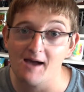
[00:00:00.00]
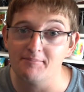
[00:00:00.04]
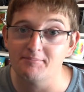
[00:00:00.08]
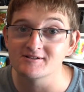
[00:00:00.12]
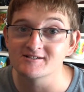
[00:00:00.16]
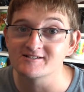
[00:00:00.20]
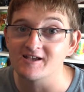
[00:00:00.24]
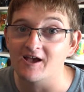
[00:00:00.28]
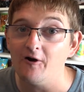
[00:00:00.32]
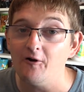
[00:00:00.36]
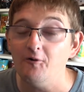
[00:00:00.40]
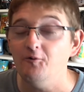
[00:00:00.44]

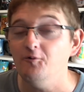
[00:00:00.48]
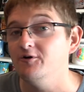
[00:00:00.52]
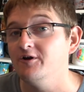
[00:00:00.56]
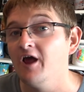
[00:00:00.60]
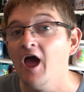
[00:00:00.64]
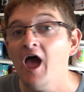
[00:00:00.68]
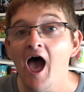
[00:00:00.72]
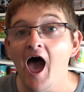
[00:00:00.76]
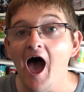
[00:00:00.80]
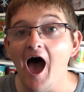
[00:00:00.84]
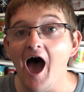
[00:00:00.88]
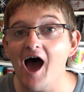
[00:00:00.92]
episode.
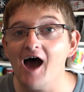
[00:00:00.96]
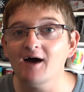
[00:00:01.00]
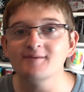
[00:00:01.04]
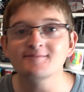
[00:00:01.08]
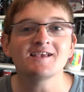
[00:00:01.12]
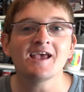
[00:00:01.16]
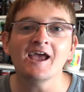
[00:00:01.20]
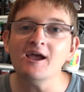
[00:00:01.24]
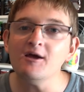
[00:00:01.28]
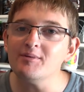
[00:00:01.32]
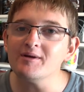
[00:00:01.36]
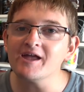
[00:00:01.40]
So
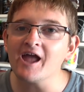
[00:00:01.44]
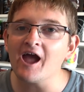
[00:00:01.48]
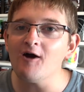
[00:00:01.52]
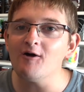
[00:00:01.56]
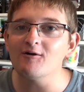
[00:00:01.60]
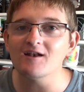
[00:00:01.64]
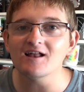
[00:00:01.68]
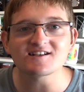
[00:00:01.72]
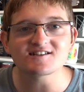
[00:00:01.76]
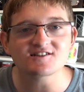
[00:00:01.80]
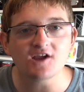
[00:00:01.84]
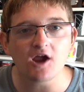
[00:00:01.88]
here we go,
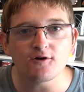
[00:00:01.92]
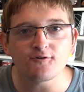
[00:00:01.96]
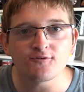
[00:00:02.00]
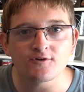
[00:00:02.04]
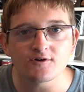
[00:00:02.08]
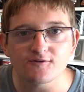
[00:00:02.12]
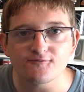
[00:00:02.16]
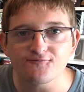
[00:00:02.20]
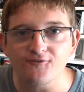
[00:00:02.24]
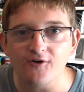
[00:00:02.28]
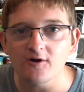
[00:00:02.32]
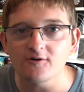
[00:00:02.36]
let's go
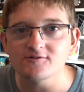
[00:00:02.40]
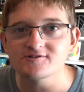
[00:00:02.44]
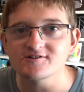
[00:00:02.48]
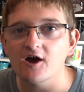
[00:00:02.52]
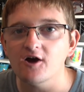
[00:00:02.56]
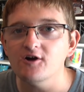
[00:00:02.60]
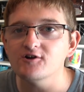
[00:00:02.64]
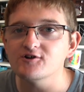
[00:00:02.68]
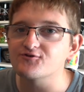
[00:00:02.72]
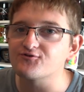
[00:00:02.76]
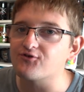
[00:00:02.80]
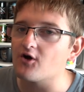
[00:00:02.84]
through the
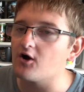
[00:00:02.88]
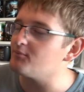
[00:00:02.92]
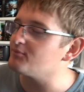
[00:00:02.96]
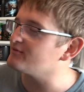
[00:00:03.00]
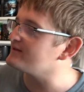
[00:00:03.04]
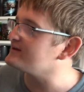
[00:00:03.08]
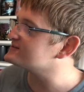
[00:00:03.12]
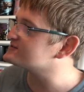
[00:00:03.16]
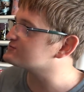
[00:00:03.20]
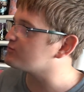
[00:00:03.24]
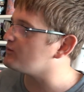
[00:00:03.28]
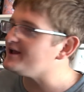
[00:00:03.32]
photos from
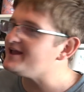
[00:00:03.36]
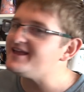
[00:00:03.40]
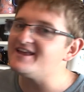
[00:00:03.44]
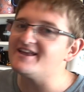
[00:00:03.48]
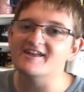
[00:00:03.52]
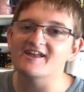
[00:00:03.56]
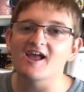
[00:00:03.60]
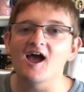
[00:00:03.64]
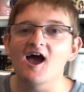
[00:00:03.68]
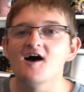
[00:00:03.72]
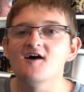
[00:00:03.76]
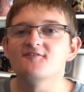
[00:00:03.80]
this
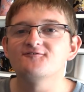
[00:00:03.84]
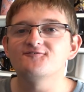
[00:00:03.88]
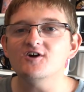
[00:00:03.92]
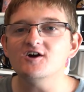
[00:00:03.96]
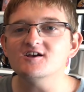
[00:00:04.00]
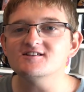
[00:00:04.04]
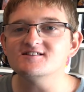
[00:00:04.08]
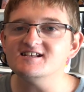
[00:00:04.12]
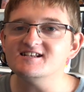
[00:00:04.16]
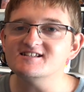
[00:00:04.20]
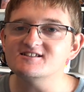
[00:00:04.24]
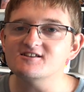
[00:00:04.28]
week.
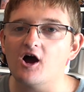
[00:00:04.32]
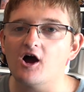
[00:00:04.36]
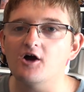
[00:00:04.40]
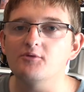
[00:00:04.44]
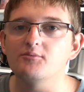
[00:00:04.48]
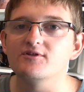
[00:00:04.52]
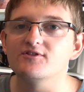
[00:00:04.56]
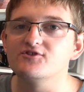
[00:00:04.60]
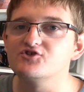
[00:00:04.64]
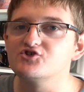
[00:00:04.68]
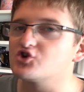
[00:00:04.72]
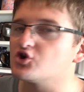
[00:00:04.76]
Firstly, starting
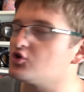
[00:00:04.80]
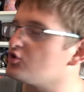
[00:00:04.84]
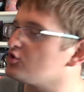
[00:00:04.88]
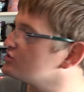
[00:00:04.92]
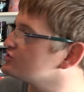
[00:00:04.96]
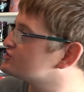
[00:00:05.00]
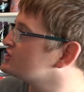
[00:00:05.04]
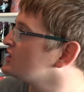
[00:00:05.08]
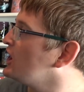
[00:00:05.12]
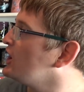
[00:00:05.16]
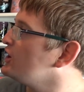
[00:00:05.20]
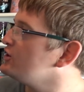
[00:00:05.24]
with
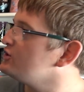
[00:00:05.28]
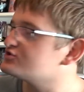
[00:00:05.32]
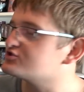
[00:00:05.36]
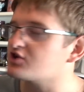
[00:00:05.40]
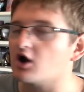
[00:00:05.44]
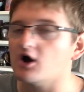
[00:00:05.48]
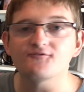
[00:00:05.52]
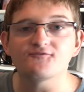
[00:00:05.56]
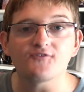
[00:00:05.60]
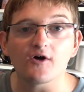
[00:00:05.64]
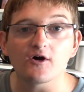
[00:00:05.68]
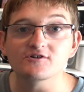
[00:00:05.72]
George, who's
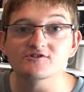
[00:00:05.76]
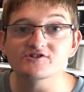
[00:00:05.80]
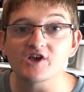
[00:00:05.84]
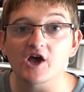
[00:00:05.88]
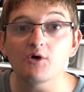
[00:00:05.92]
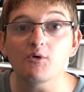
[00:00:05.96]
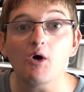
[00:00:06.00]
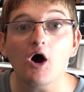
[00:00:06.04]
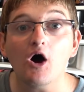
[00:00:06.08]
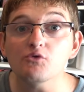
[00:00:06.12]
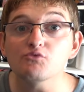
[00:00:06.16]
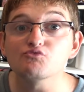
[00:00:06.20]
got a
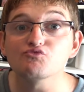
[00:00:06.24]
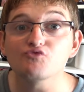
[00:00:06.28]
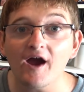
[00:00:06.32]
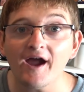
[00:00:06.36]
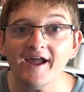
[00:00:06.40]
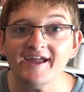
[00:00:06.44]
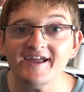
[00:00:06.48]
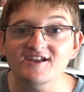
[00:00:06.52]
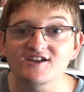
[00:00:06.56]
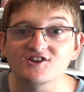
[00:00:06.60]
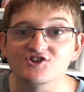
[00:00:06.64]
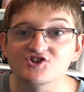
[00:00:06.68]
photo on
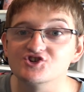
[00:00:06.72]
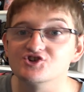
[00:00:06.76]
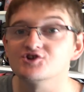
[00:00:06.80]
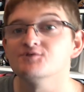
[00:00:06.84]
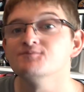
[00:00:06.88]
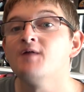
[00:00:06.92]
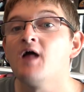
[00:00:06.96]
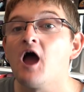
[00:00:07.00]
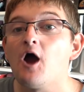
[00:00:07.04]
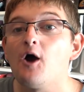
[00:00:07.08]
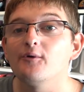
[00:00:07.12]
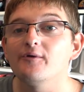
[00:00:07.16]
Rage.
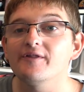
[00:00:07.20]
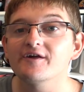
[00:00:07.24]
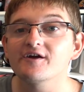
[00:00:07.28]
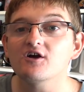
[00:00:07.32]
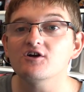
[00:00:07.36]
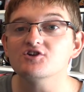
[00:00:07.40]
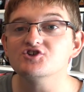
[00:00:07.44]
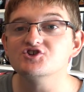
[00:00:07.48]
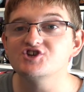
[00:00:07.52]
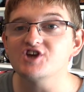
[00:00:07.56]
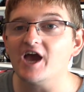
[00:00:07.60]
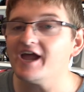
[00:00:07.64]
We then
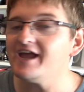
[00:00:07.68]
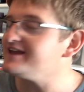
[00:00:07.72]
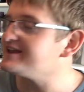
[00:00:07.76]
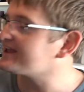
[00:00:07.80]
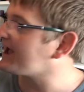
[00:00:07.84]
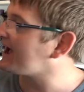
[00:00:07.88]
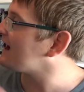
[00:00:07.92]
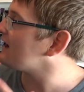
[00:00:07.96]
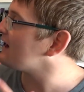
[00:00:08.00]
got Jake